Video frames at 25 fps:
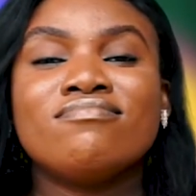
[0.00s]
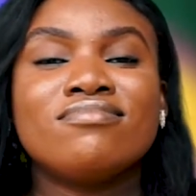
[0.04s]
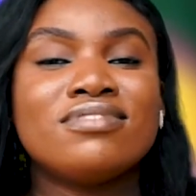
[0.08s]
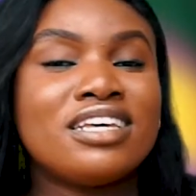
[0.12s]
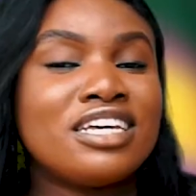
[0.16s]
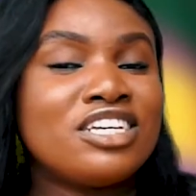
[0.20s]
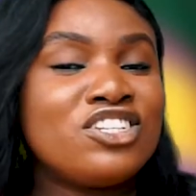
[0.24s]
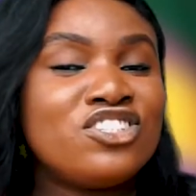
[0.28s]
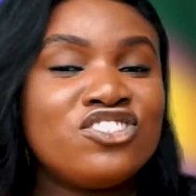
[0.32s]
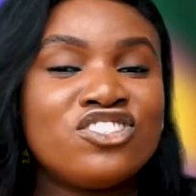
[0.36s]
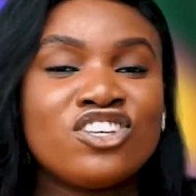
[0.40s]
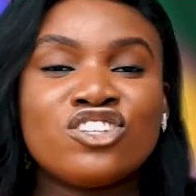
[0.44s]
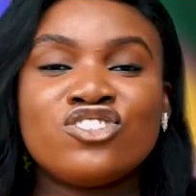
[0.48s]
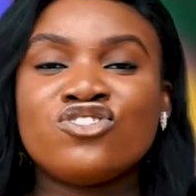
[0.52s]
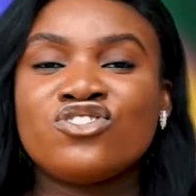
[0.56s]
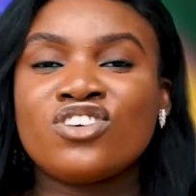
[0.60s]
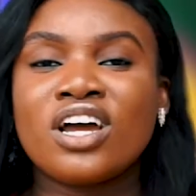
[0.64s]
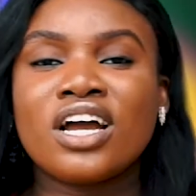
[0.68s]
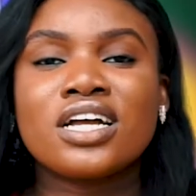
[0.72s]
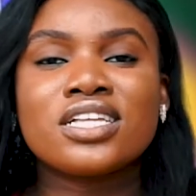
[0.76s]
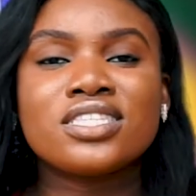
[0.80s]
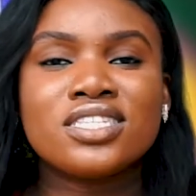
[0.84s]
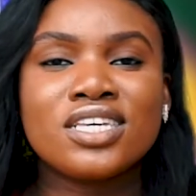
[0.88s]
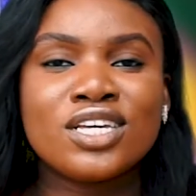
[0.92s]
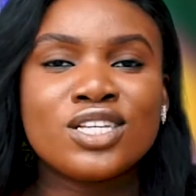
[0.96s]
that she's
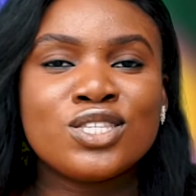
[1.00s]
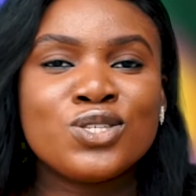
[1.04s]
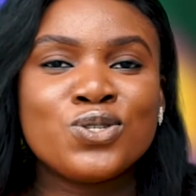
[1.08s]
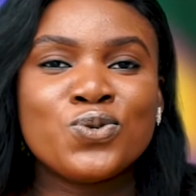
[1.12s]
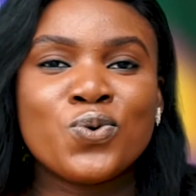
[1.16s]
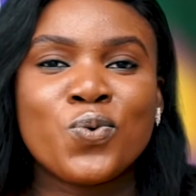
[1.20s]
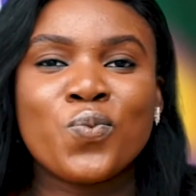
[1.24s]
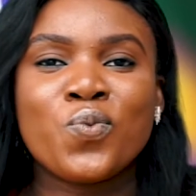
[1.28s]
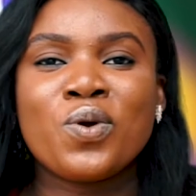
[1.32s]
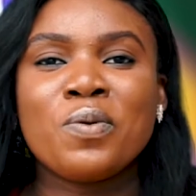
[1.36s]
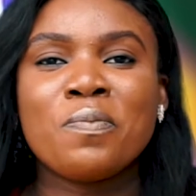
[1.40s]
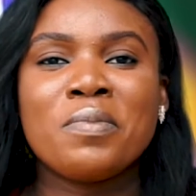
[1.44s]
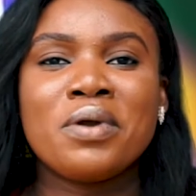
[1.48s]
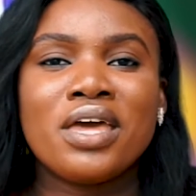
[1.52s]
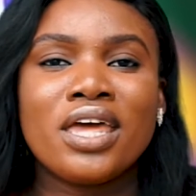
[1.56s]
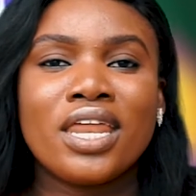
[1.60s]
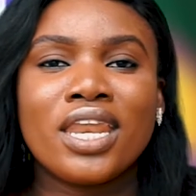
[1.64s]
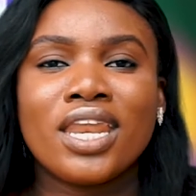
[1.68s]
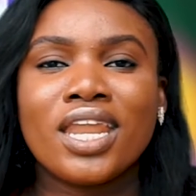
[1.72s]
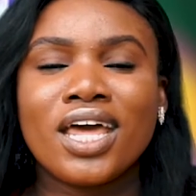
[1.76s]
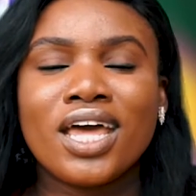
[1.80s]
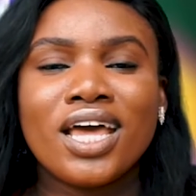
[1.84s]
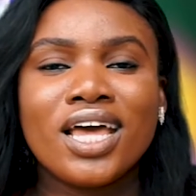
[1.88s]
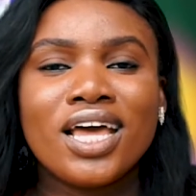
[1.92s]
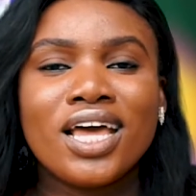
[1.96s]
attracted to women.